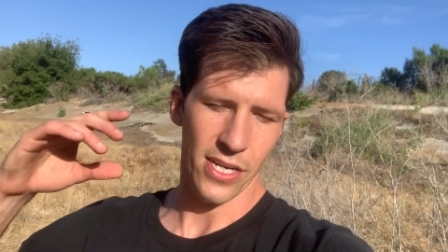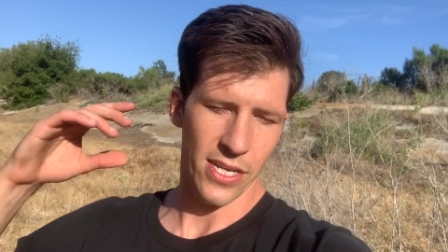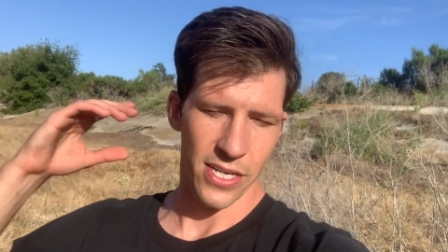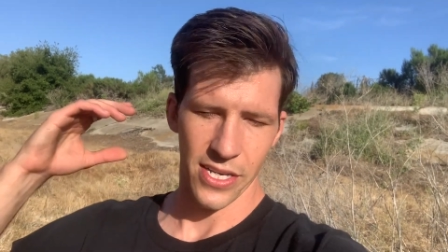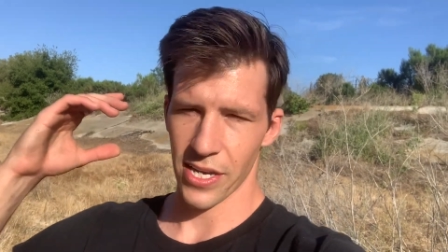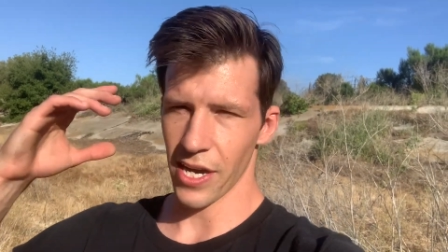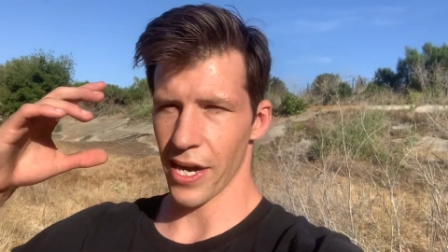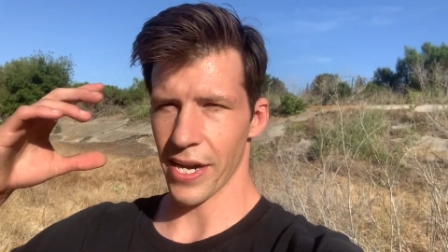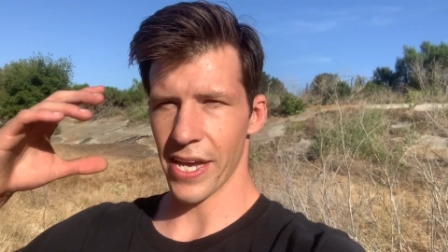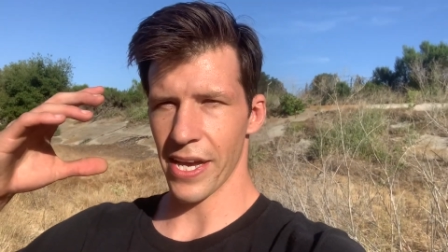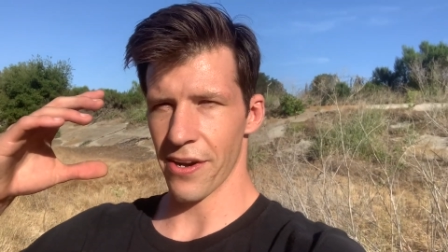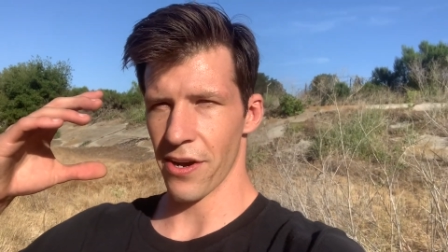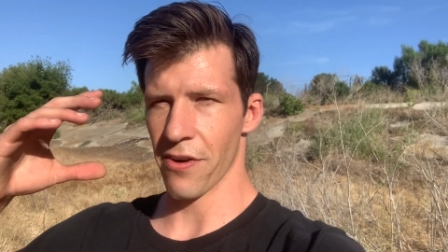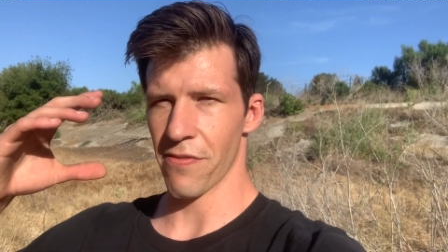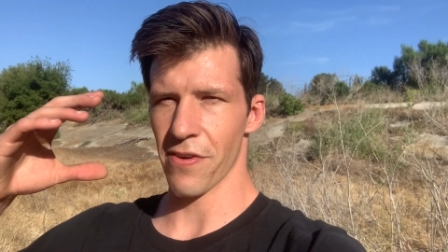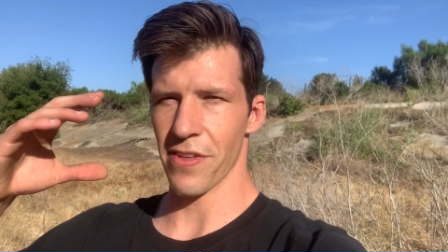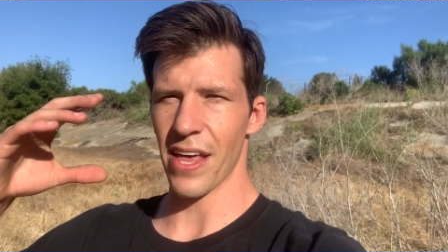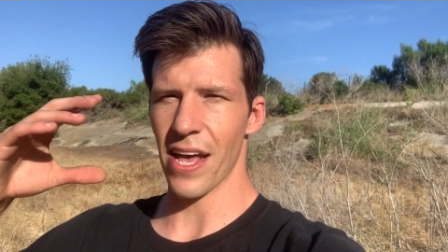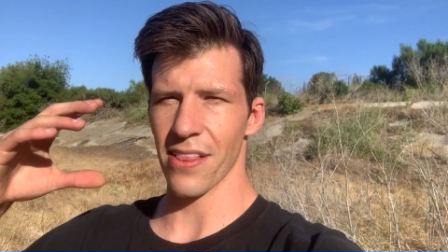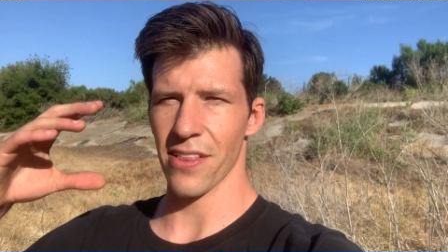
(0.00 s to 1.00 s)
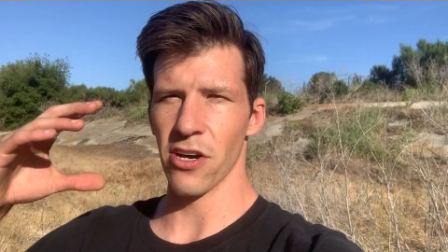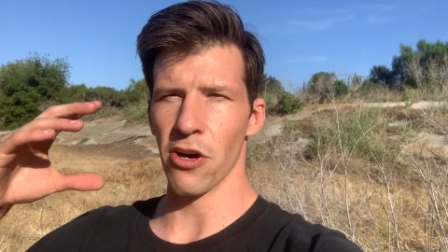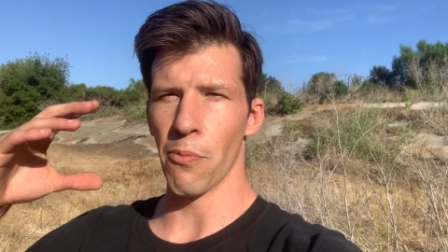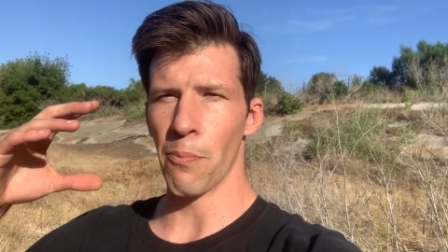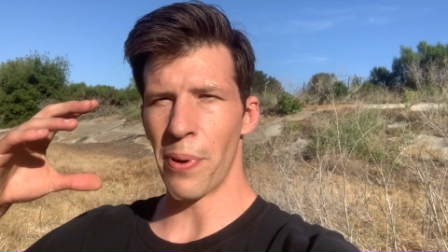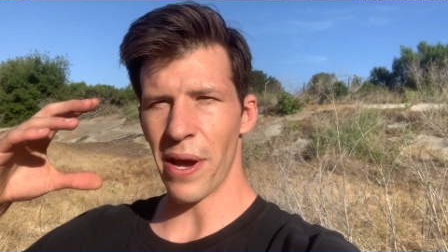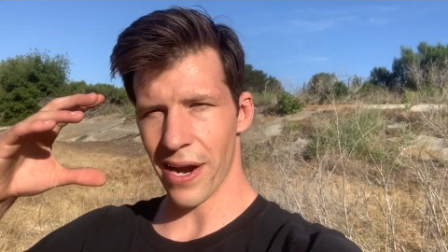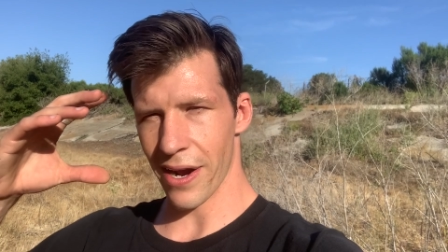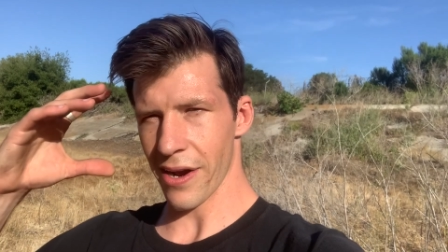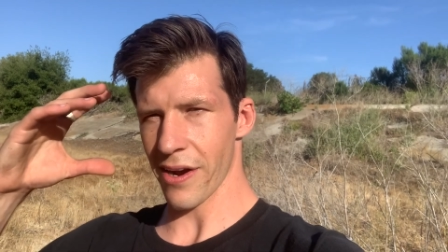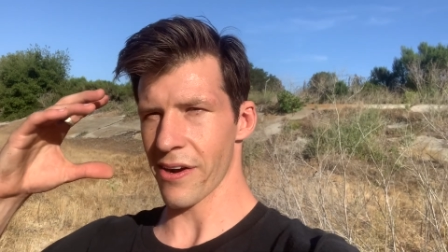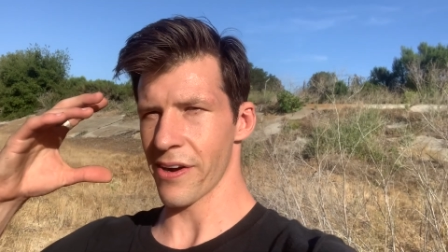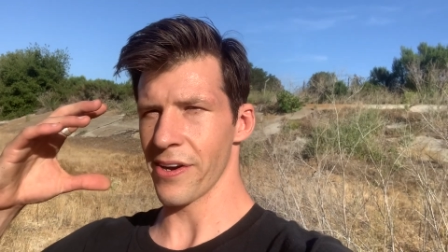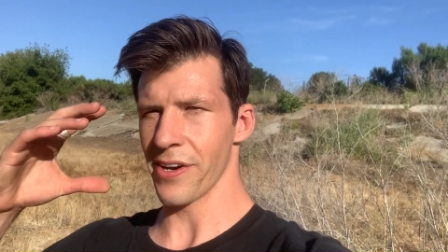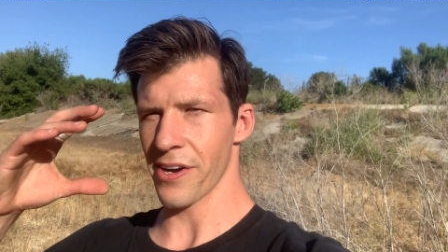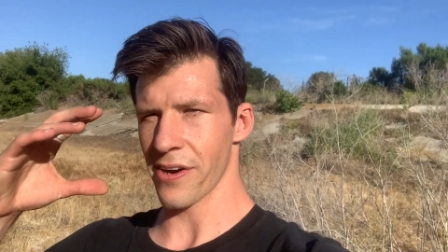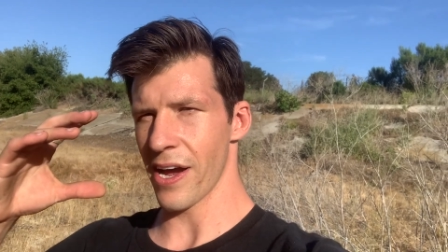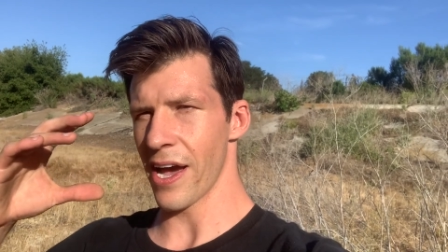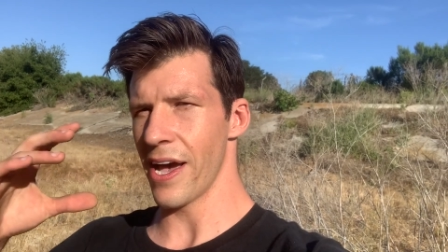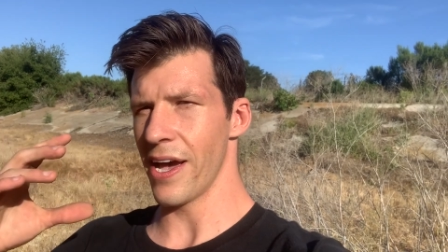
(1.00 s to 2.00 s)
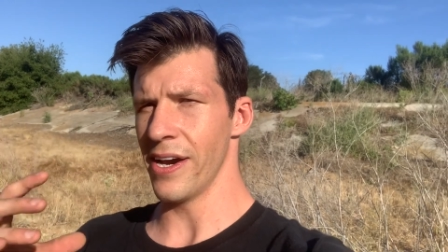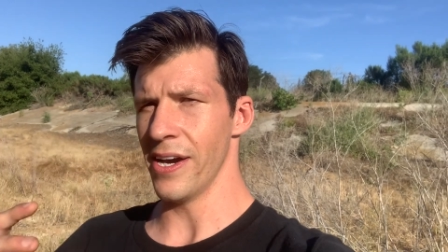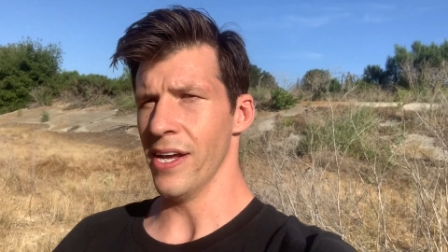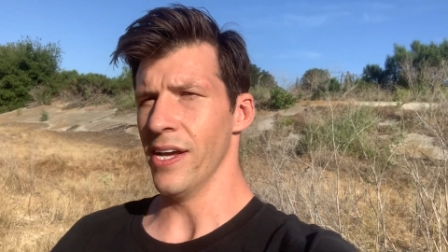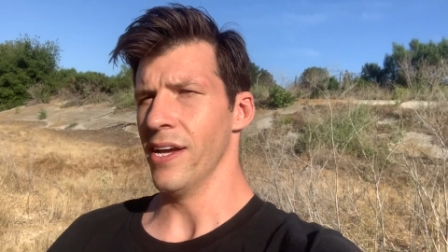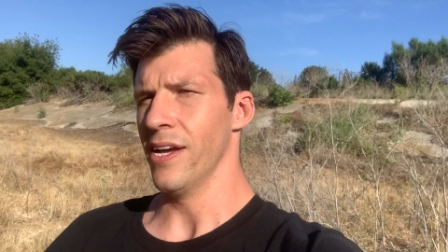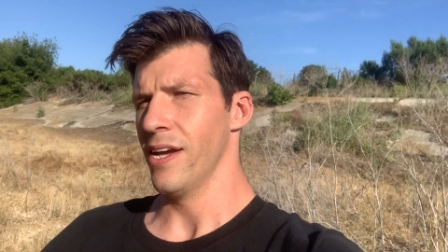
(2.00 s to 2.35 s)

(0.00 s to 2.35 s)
You got to get over that little barrier in your head